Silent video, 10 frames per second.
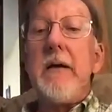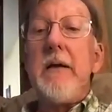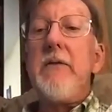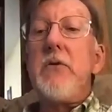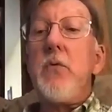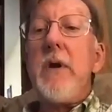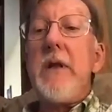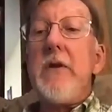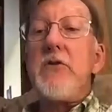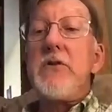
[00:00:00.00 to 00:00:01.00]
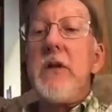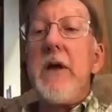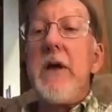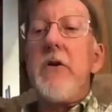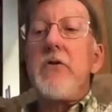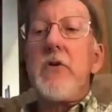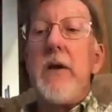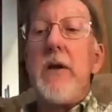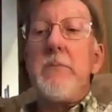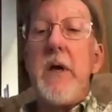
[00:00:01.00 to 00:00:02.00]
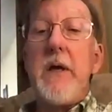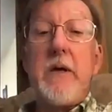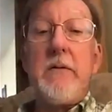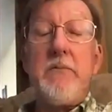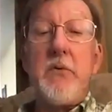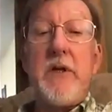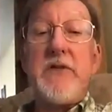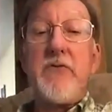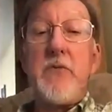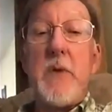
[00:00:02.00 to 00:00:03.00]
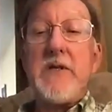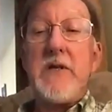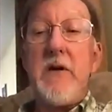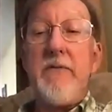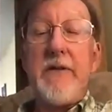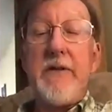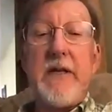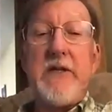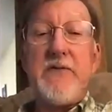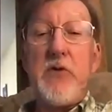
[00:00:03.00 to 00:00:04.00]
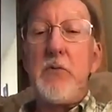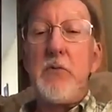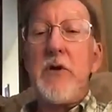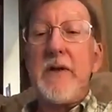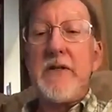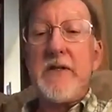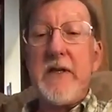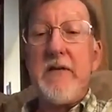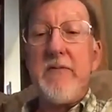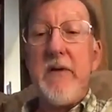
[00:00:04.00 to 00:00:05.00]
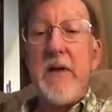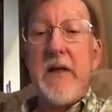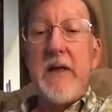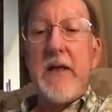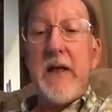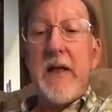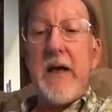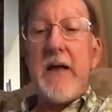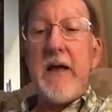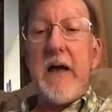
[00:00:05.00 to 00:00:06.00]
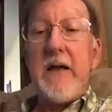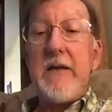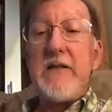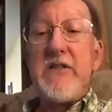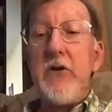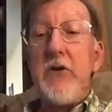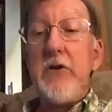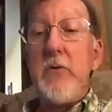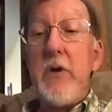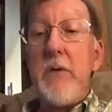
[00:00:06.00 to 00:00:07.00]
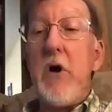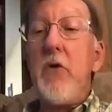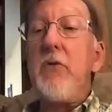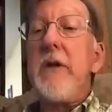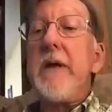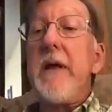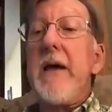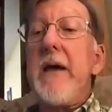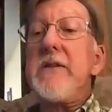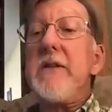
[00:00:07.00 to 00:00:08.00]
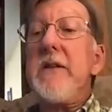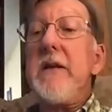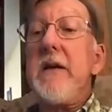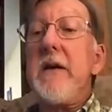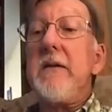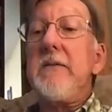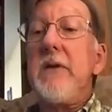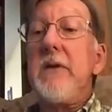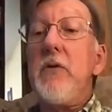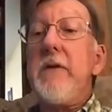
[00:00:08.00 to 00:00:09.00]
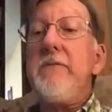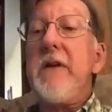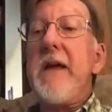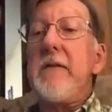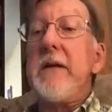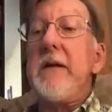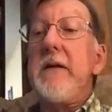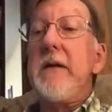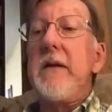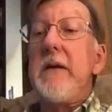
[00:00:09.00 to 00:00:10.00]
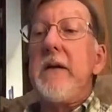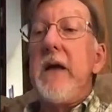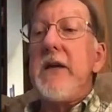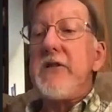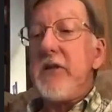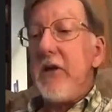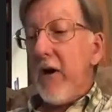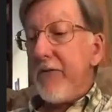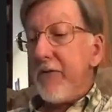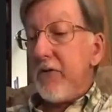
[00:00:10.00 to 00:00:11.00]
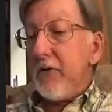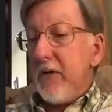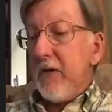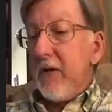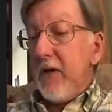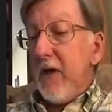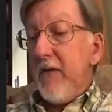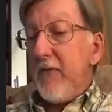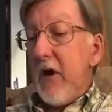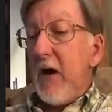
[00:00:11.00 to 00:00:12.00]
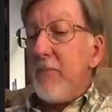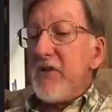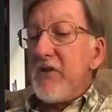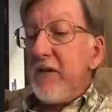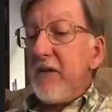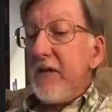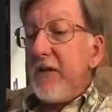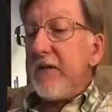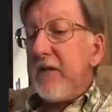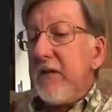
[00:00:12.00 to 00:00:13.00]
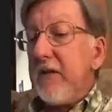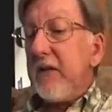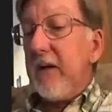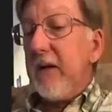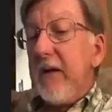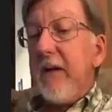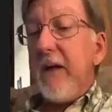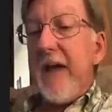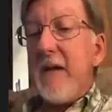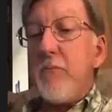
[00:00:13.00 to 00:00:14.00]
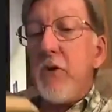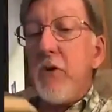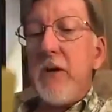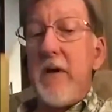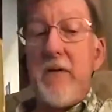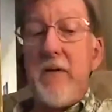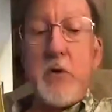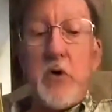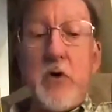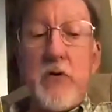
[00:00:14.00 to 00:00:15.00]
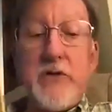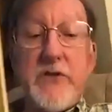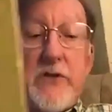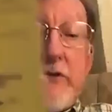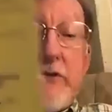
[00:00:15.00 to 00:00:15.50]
Even 20 years later, trying to make a place for myself in the Gainesville birding scene, I still knew him only as the vaguely as the author of an obsolete handbook of birds